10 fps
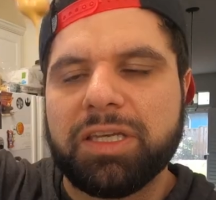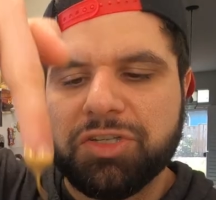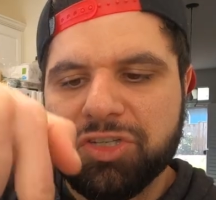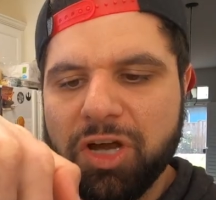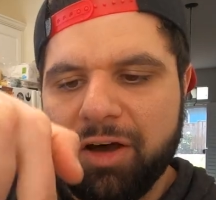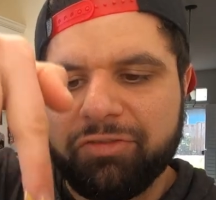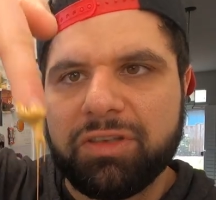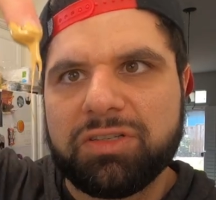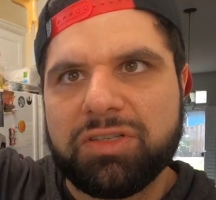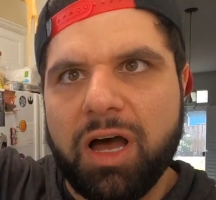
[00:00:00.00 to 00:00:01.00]
It's like a
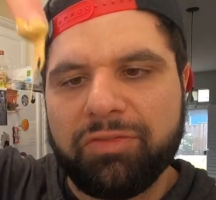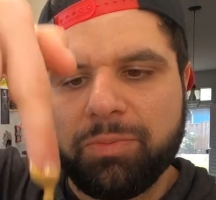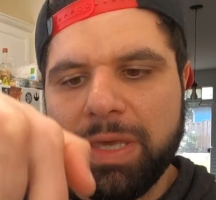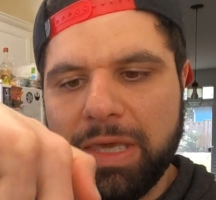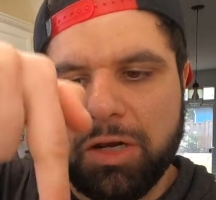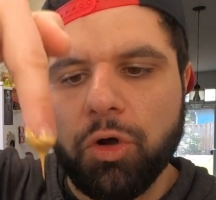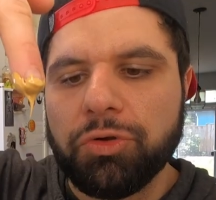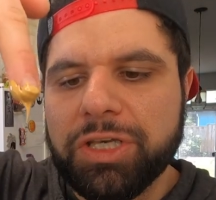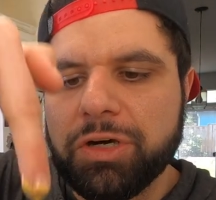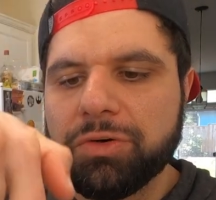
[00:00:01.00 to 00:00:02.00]
soft, soft peak.
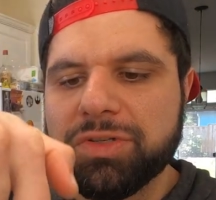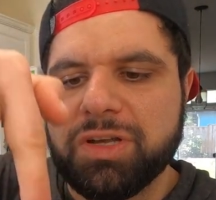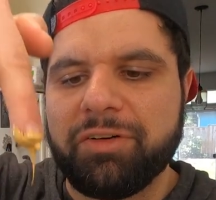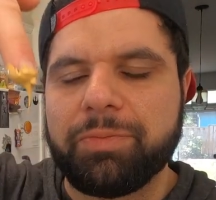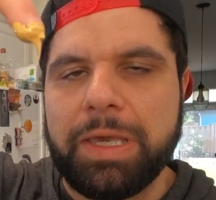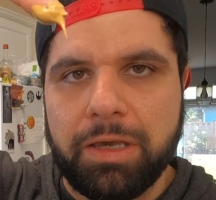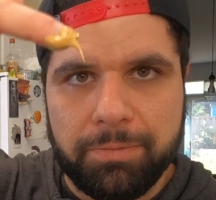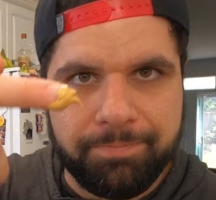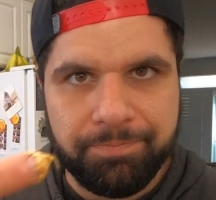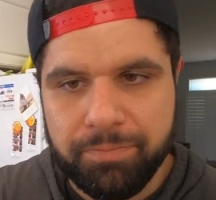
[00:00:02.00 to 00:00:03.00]
It'll only go to a soft peak.